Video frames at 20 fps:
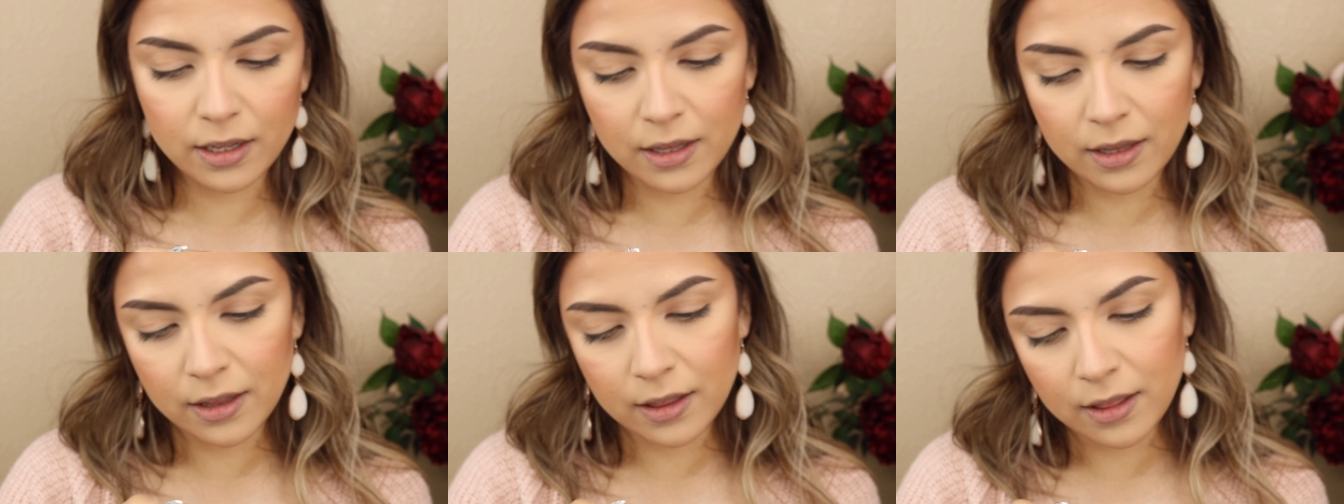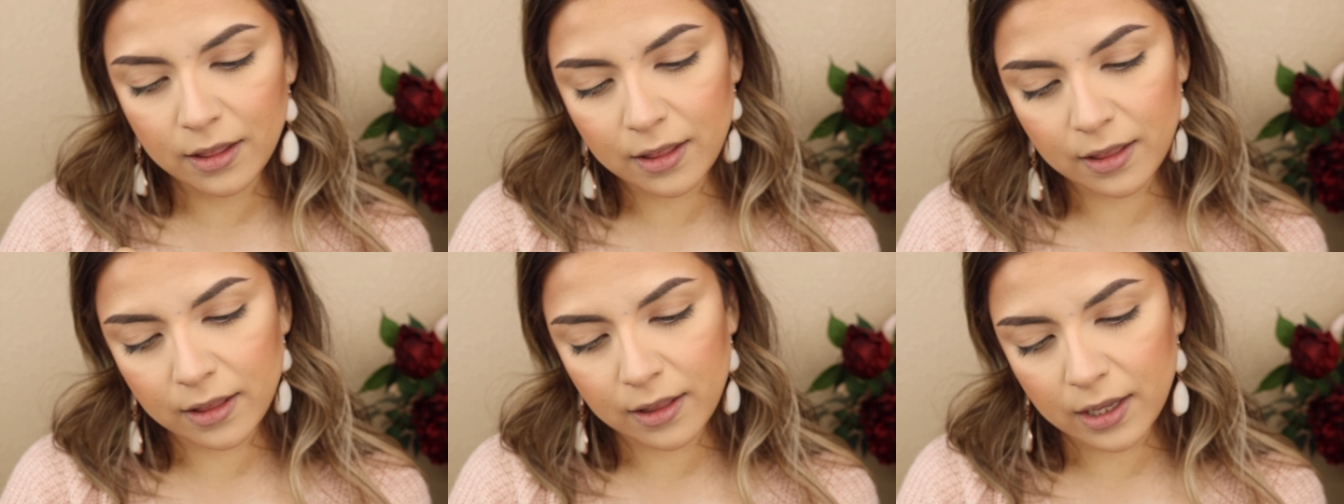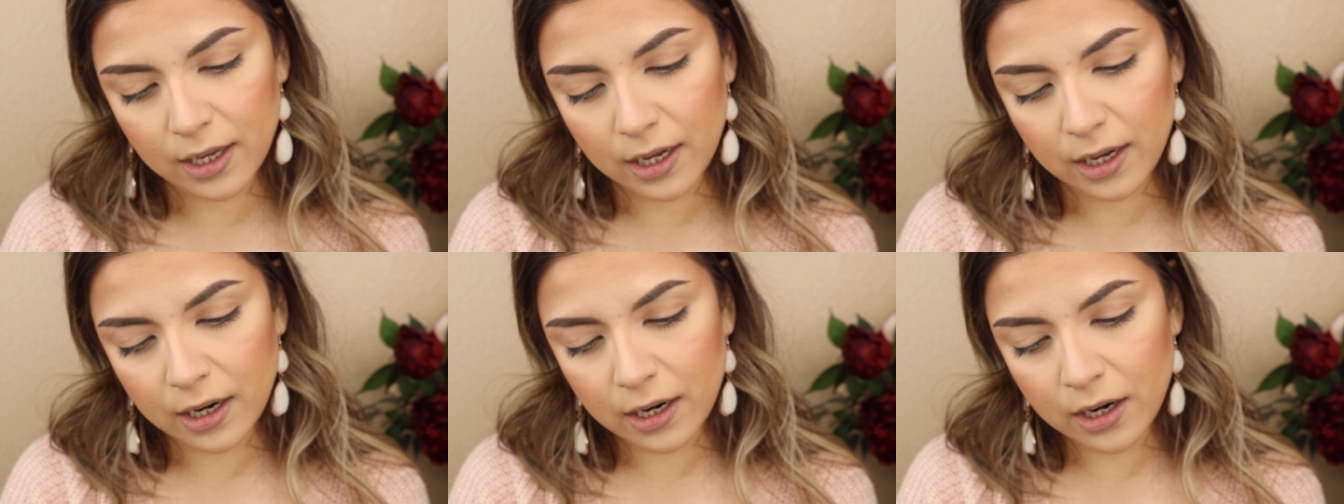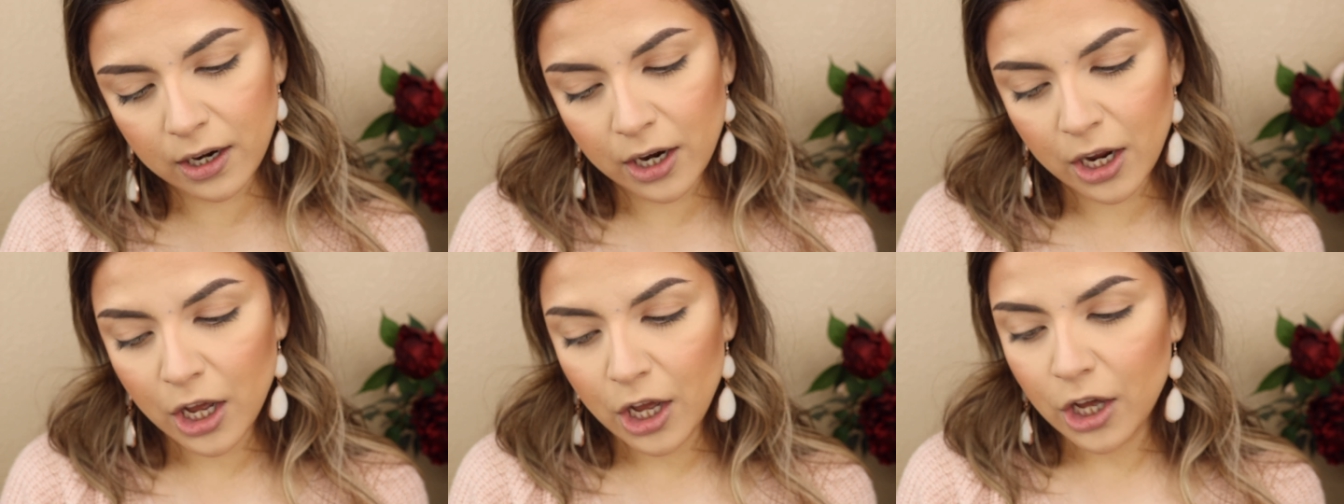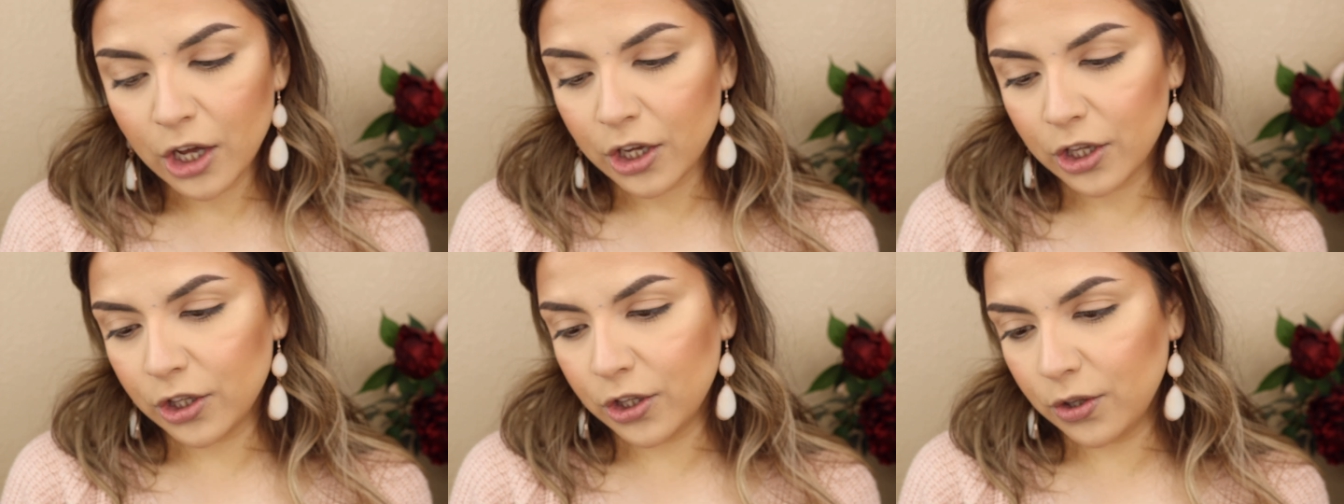in there.
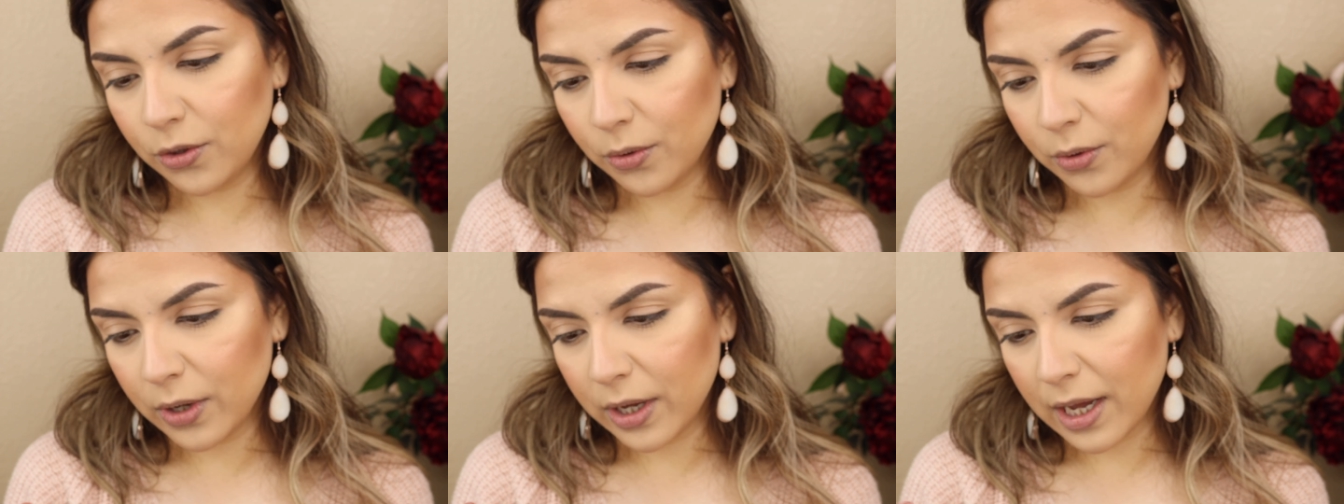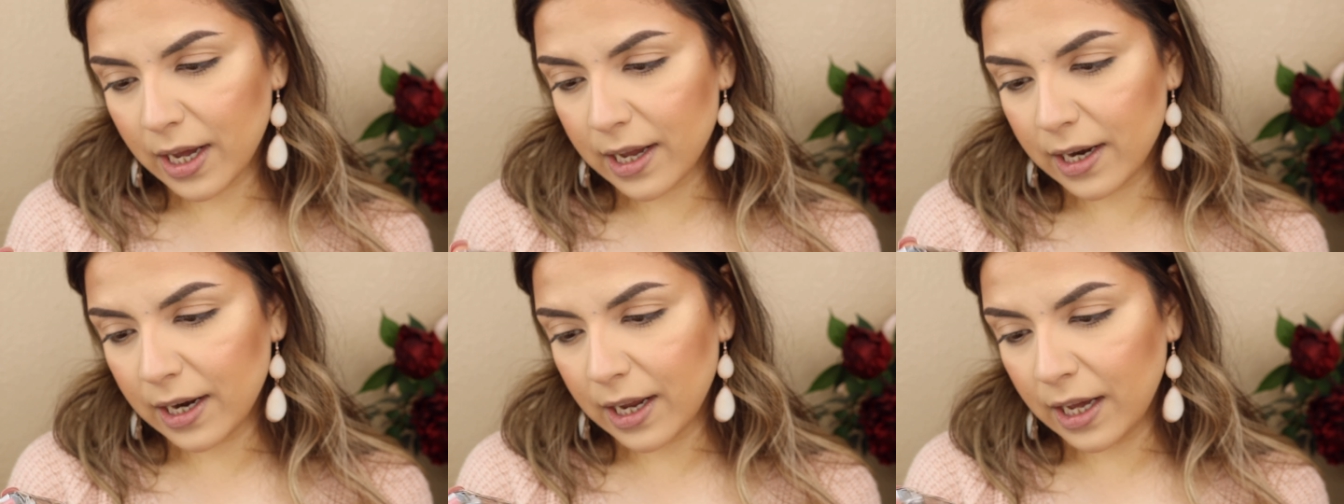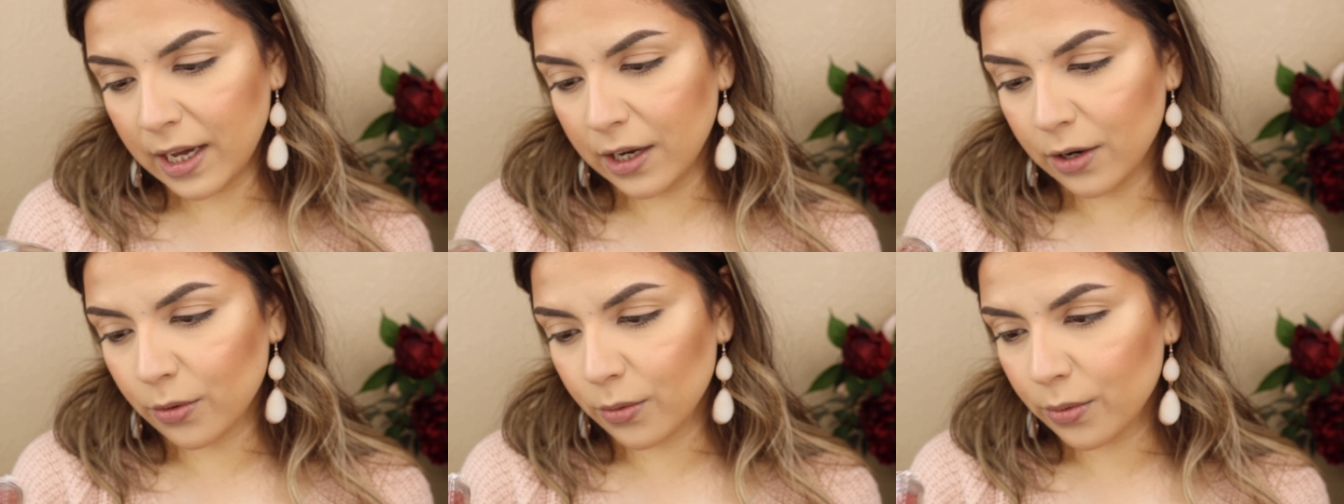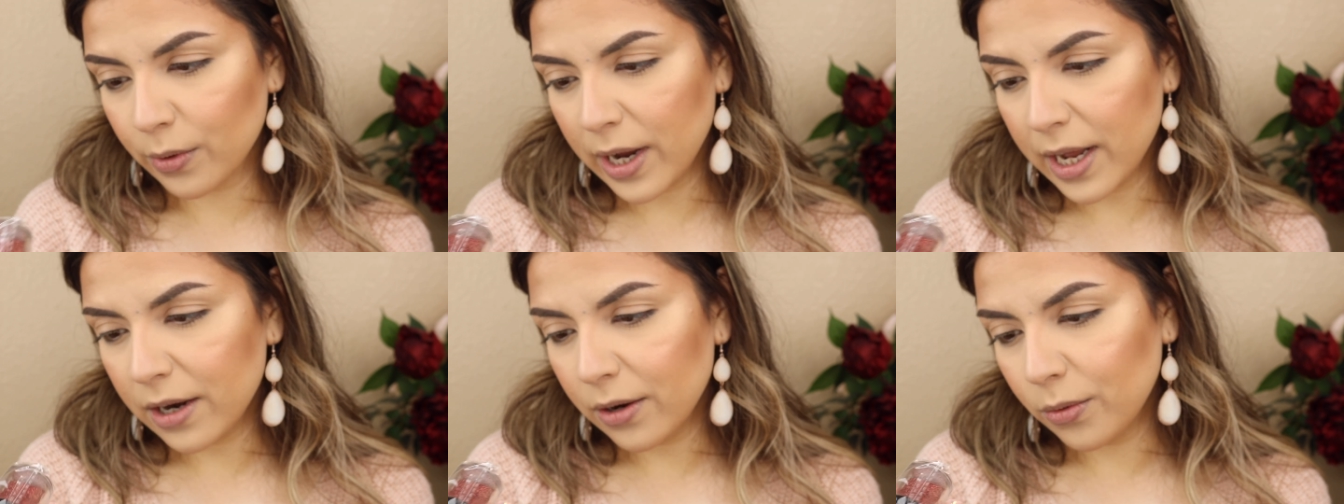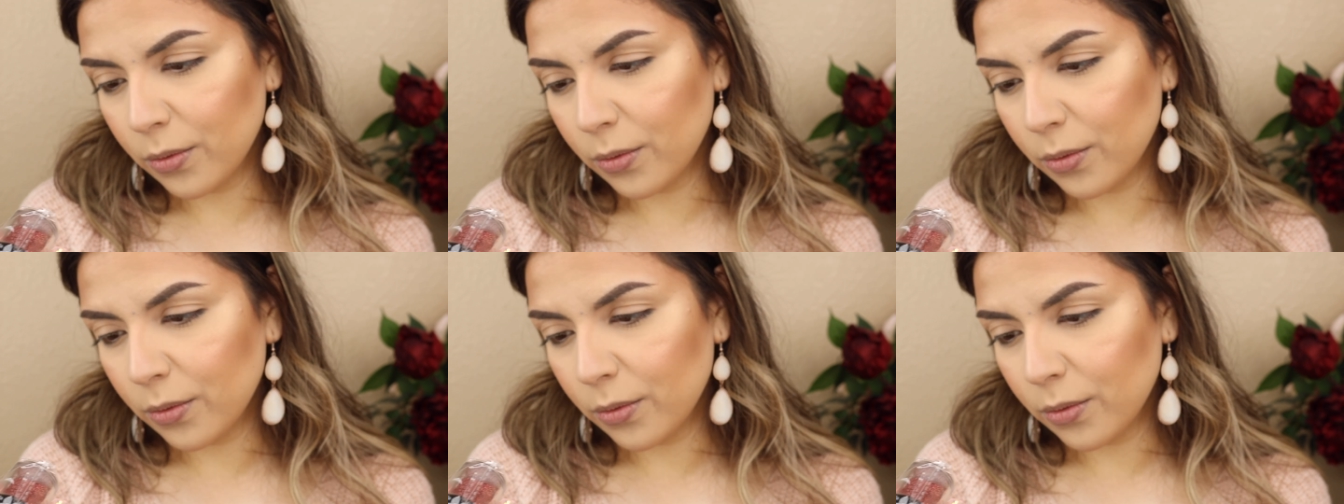You get a red